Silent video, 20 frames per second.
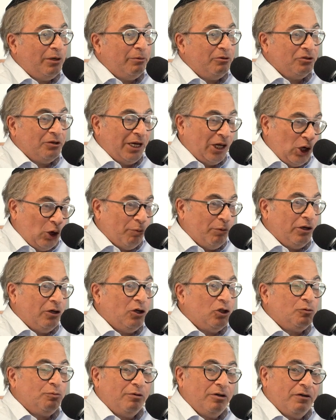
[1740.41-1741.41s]
Rebbetzin Naomi
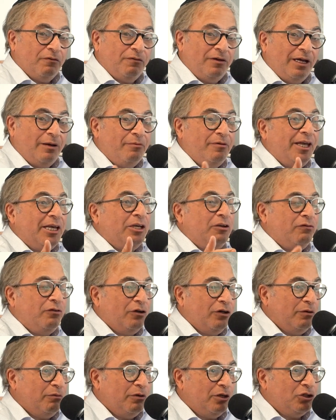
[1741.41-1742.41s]
Hertzberg Flaum, thank you
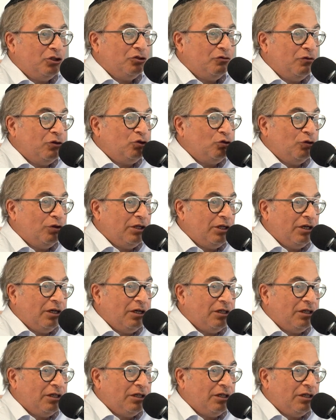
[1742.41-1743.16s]
very much for joining